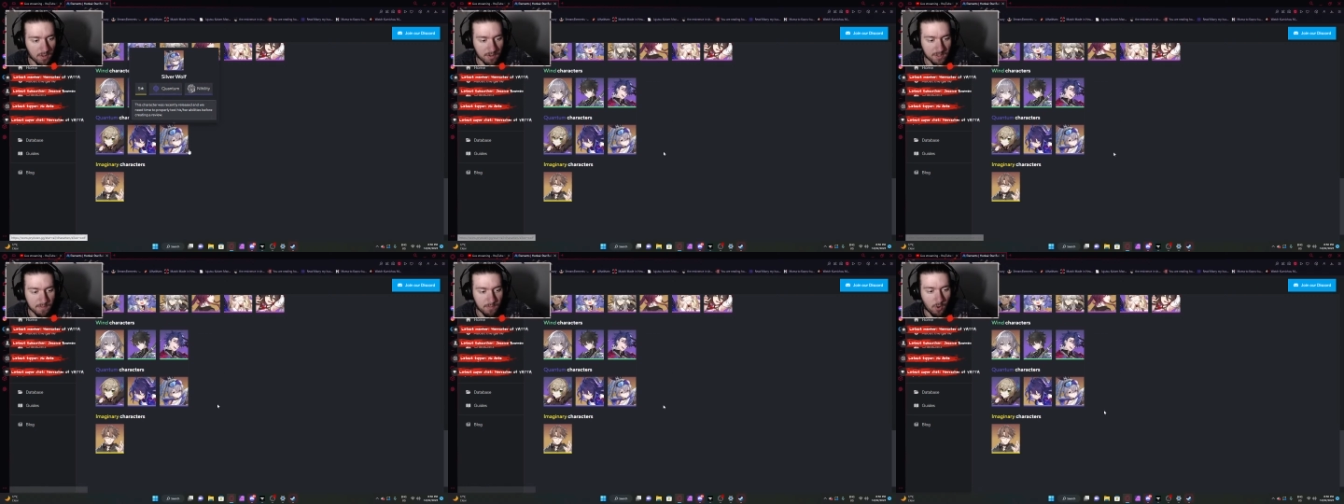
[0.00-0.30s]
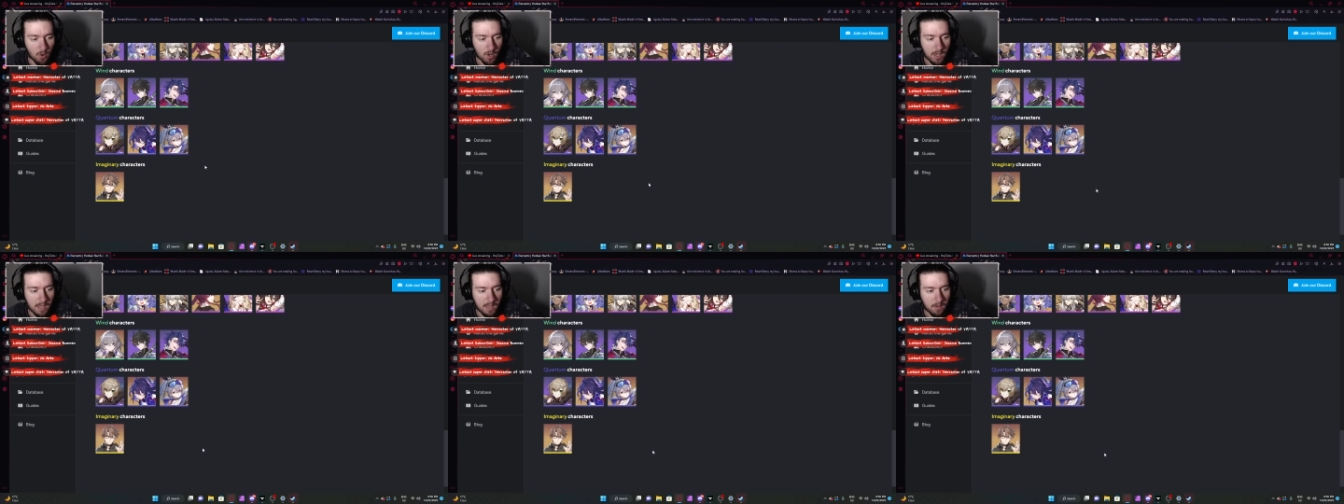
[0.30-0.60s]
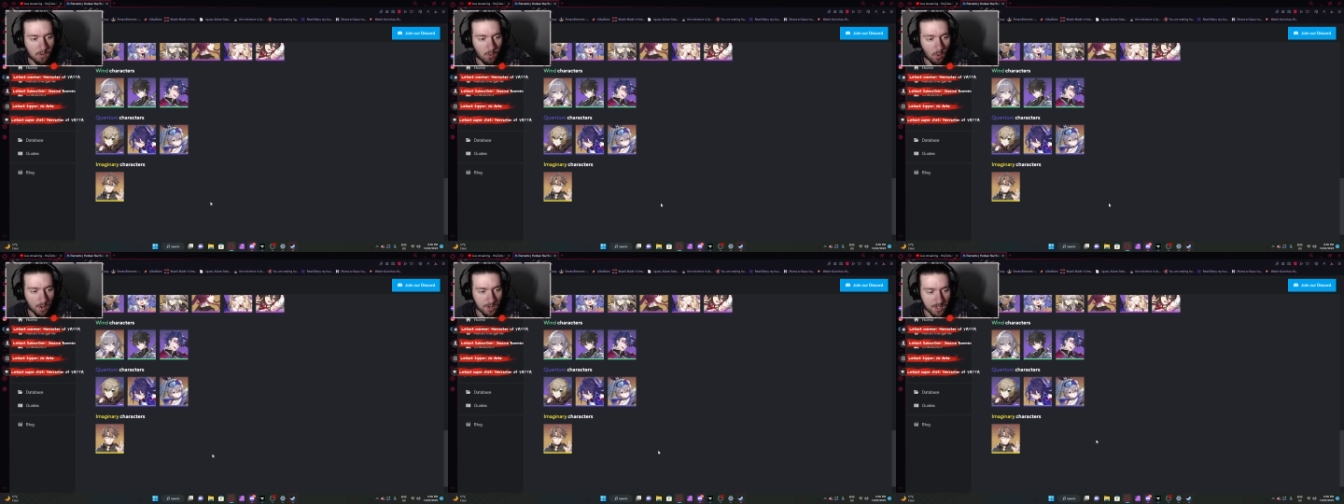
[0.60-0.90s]
was more
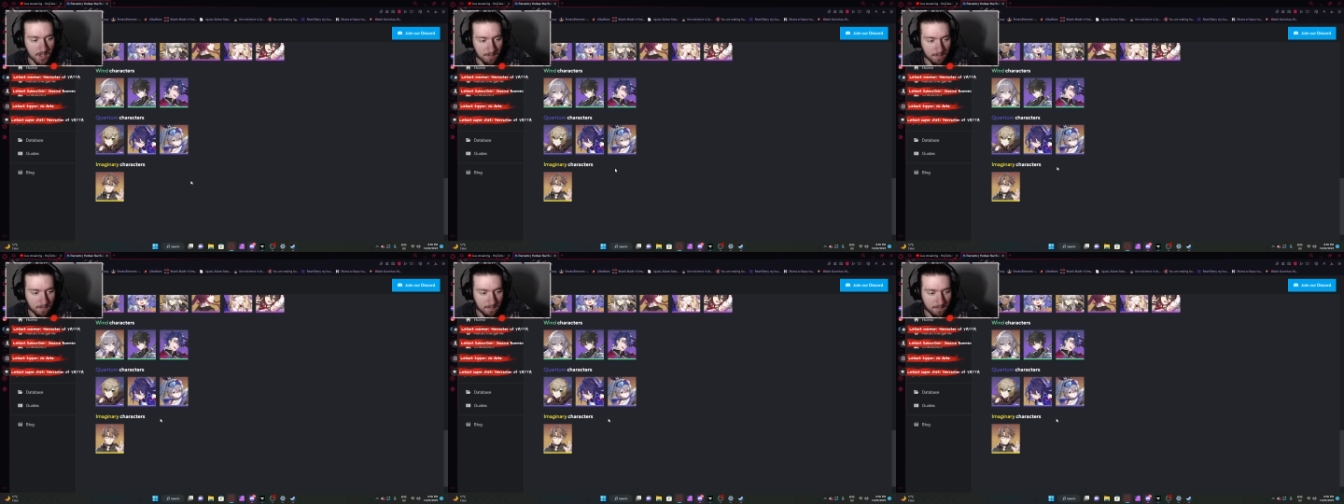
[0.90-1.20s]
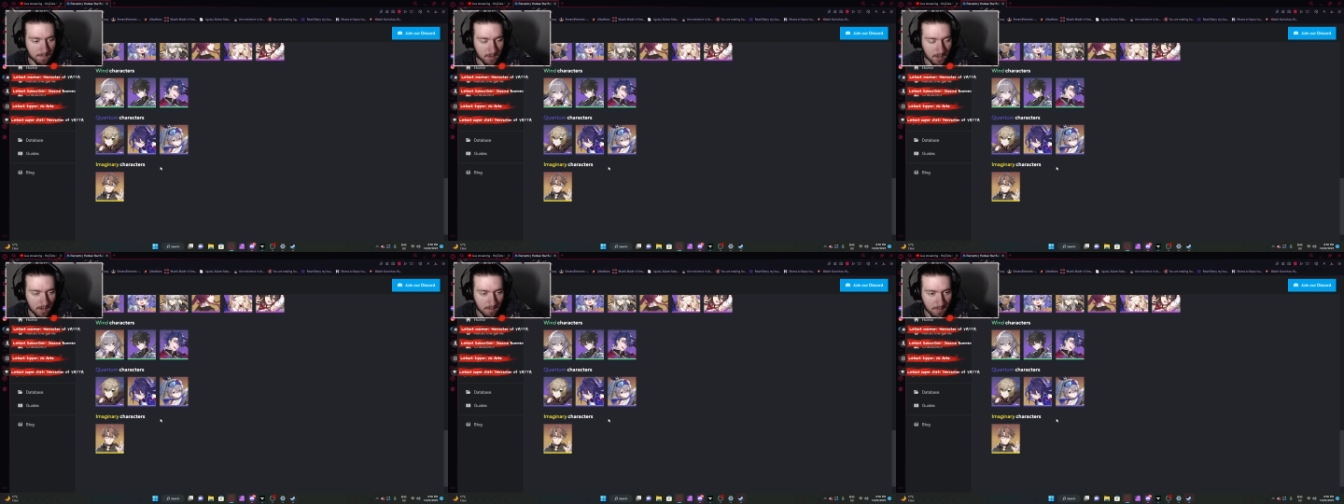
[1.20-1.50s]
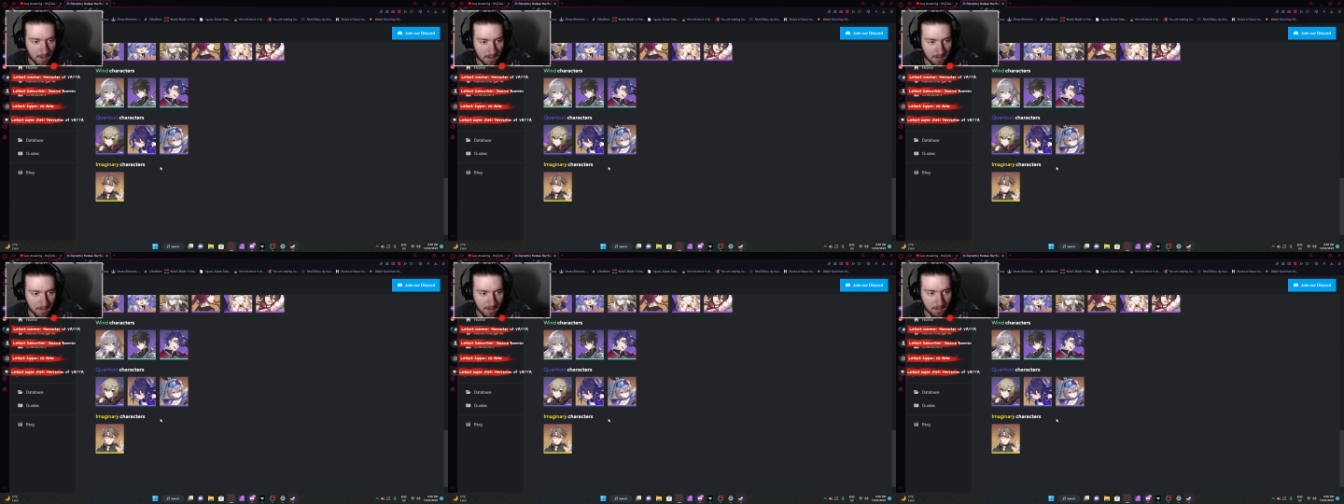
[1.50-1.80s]
Quantum. No, never
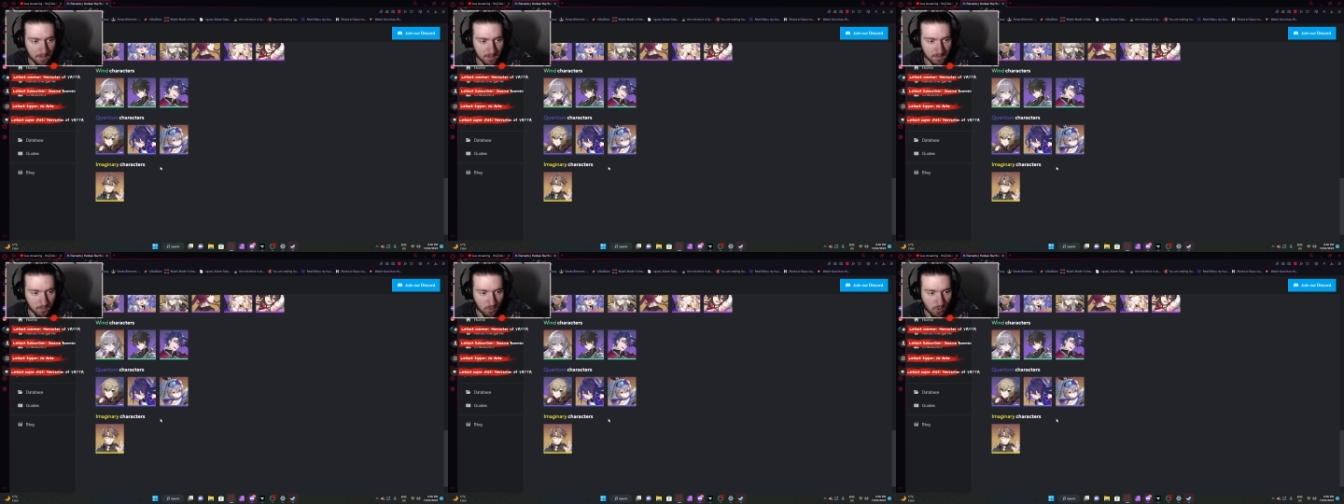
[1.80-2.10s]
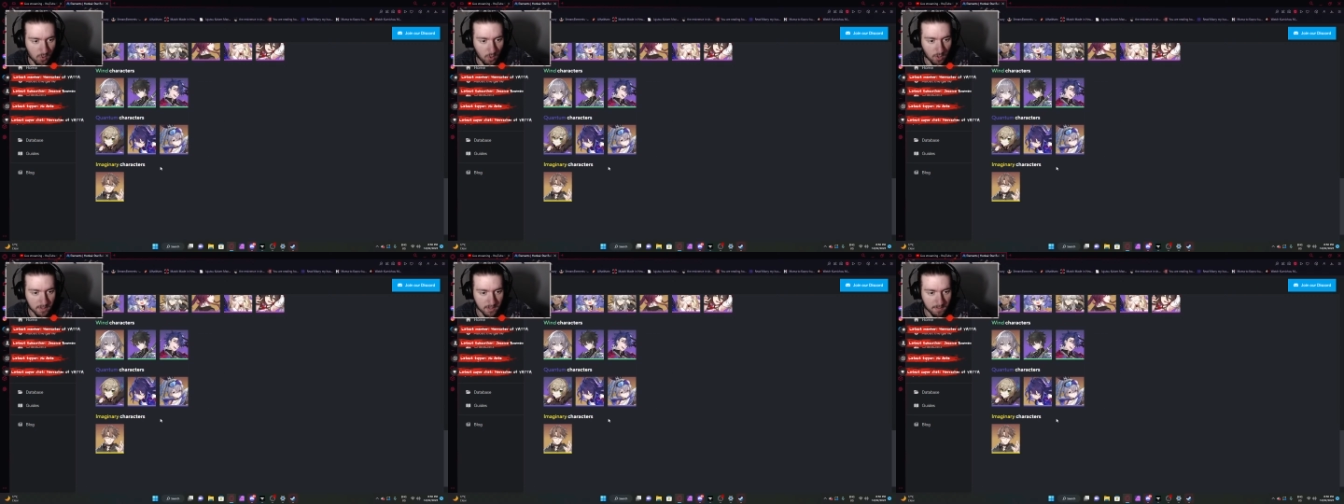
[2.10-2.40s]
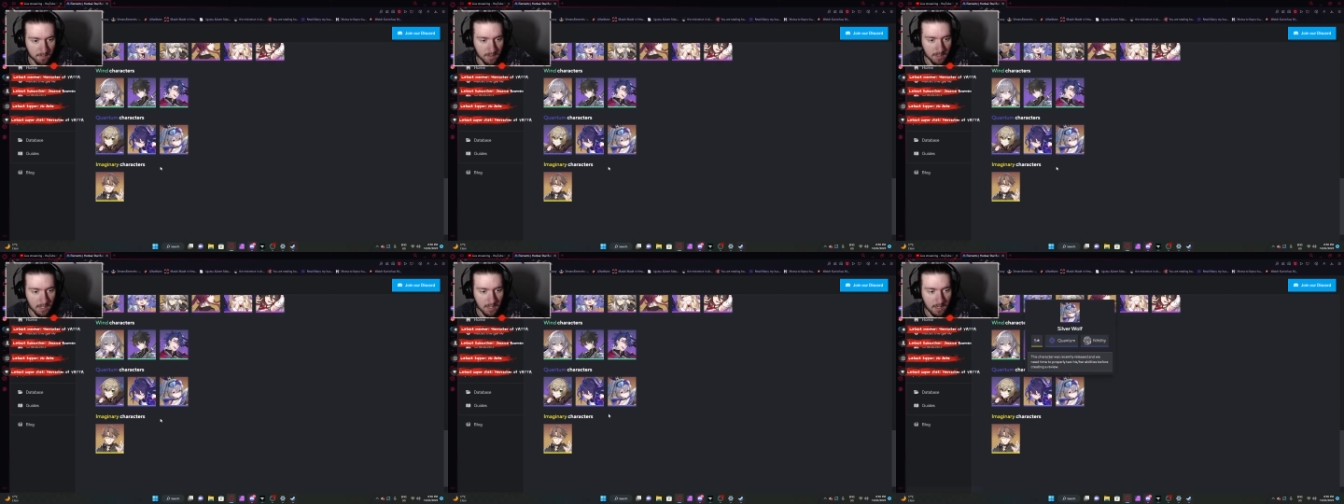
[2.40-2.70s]
mind. No, there was more
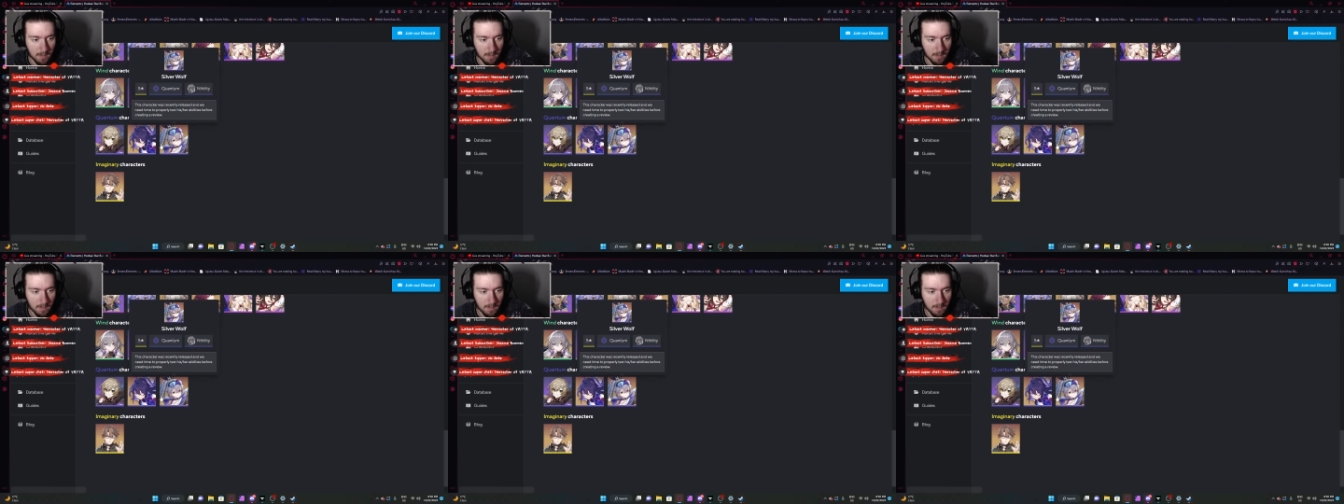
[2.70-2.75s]
Quantum.